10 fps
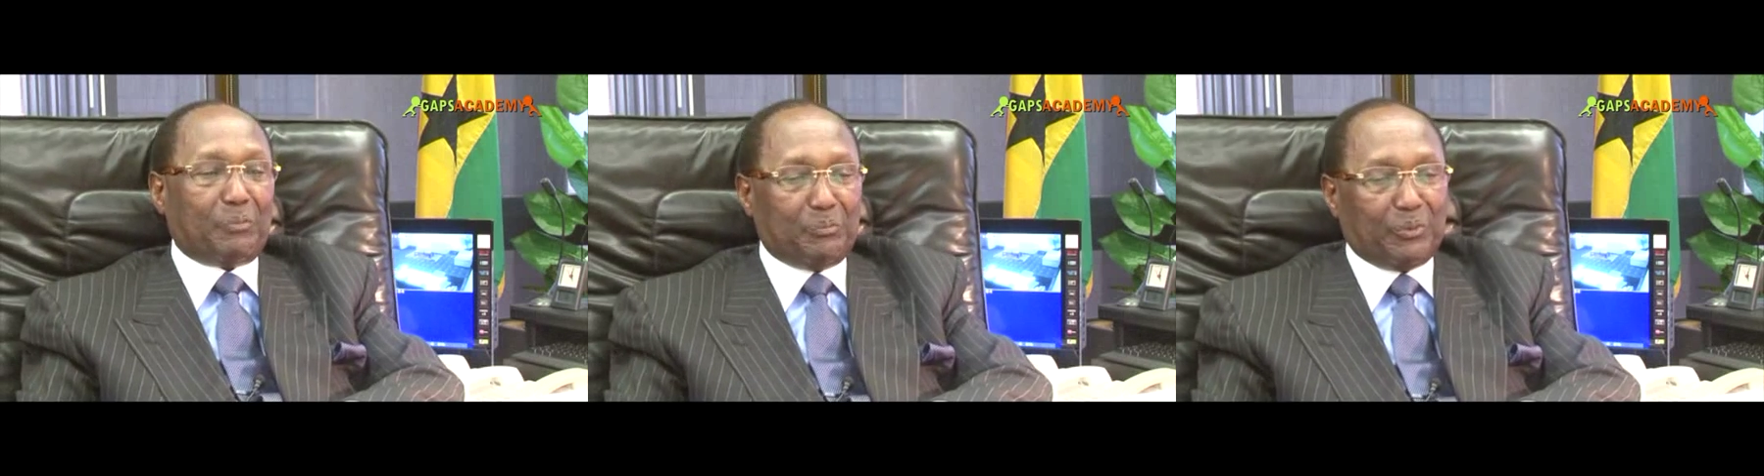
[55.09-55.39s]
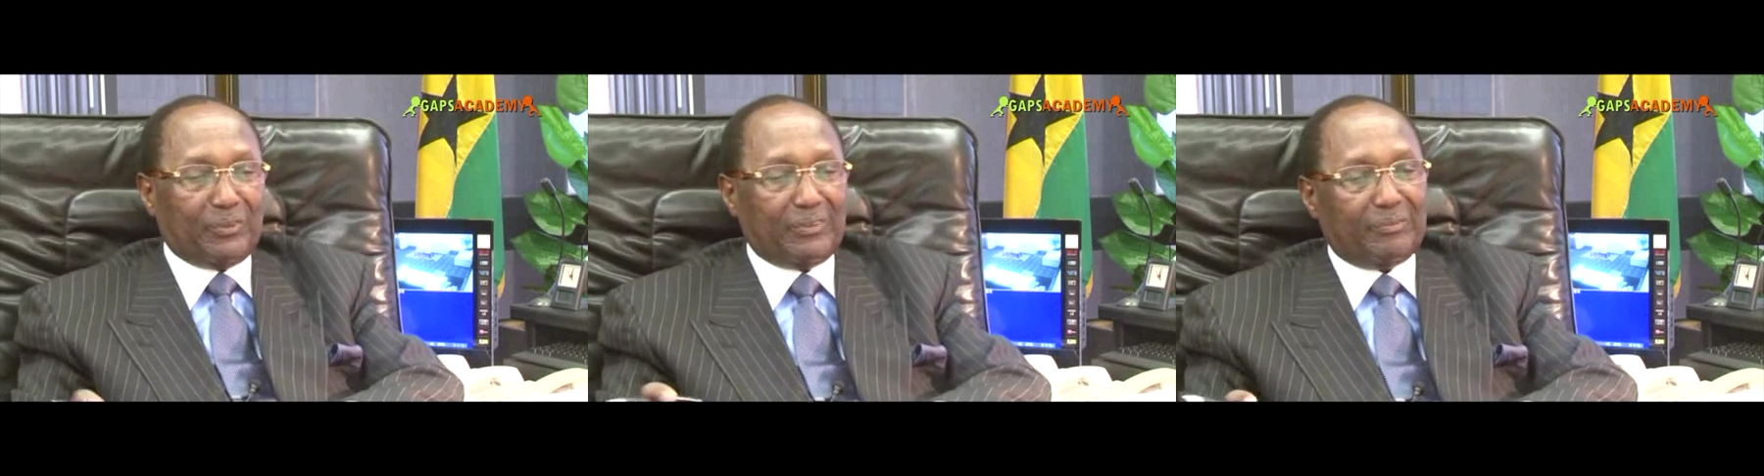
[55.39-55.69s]

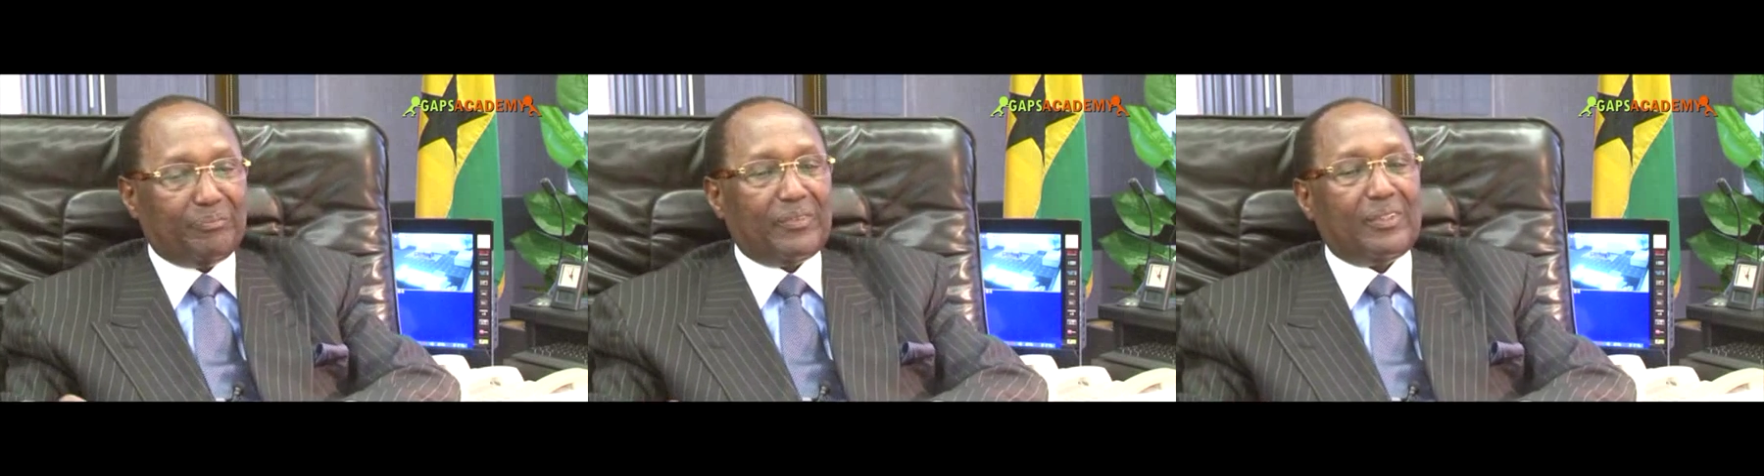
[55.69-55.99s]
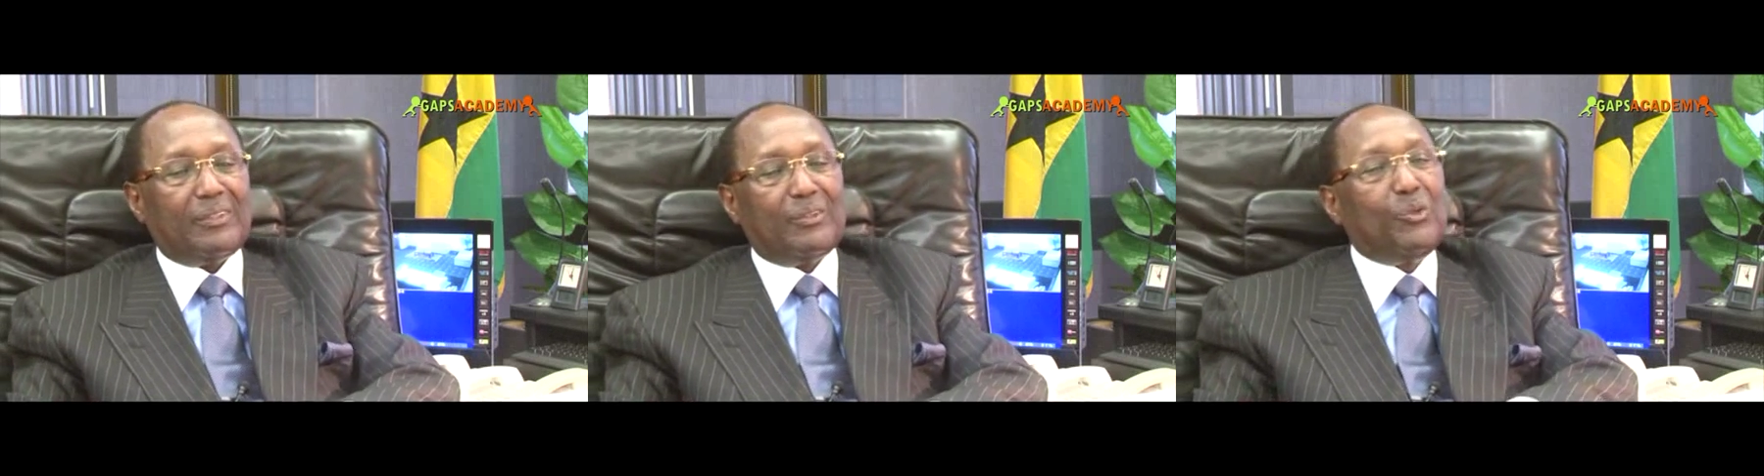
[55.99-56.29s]
people
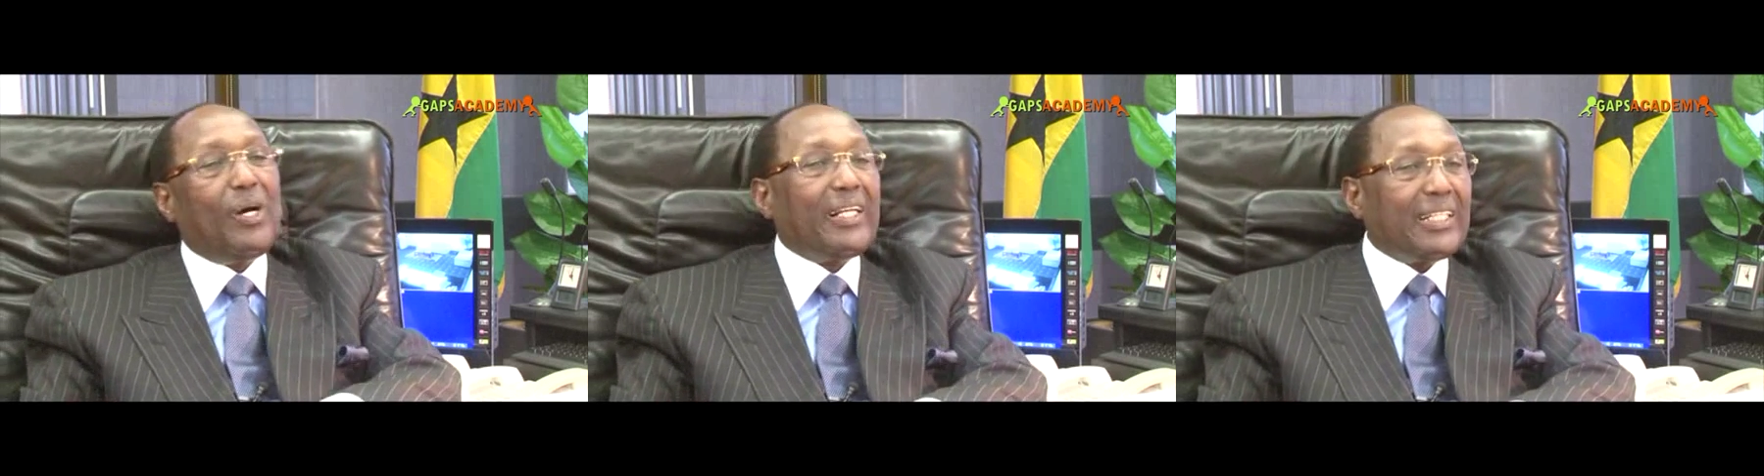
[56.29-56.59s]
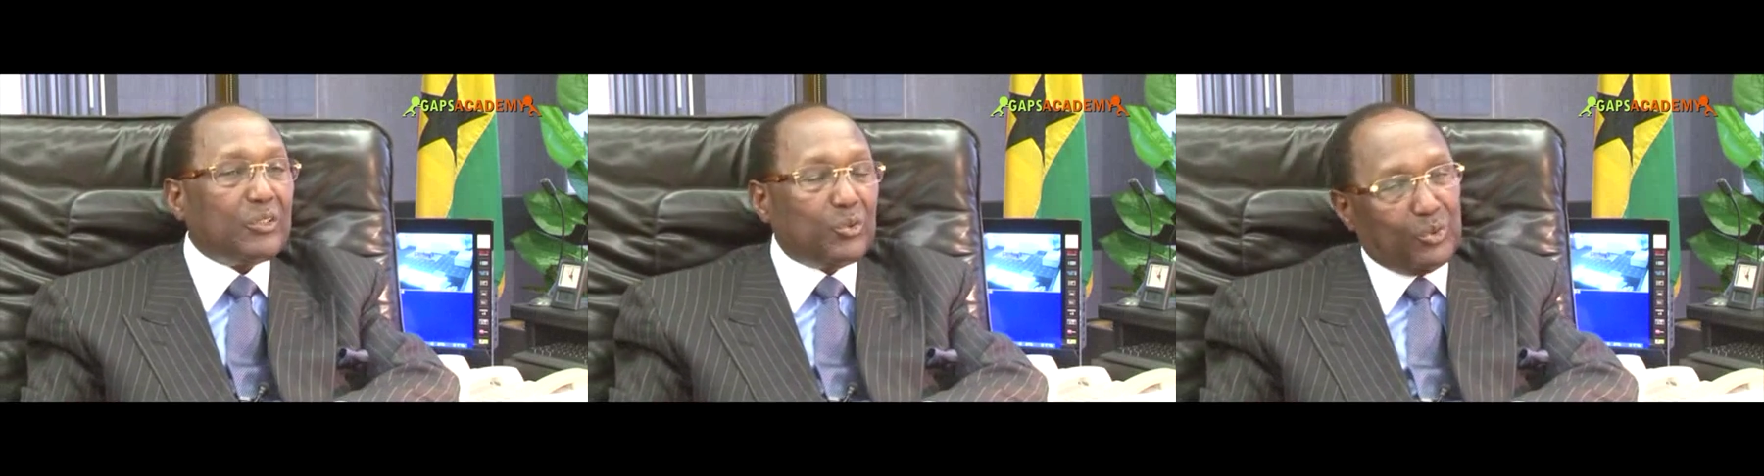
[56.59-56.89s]
who
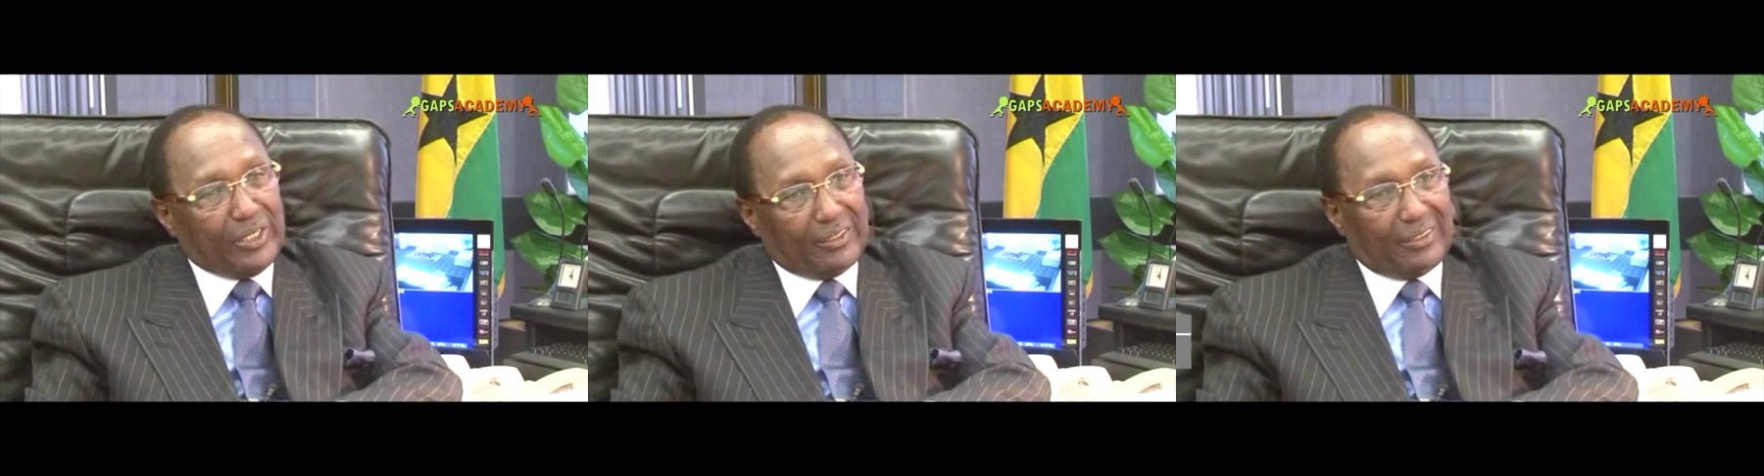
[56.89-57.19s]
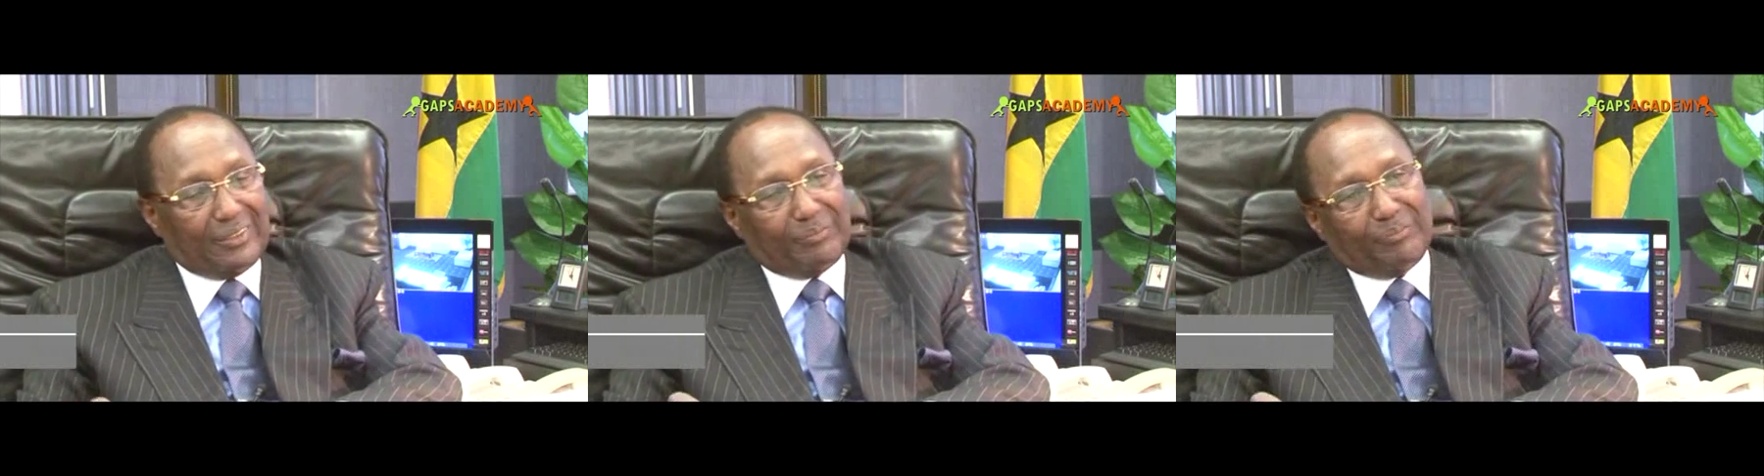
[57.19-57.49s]
understood it,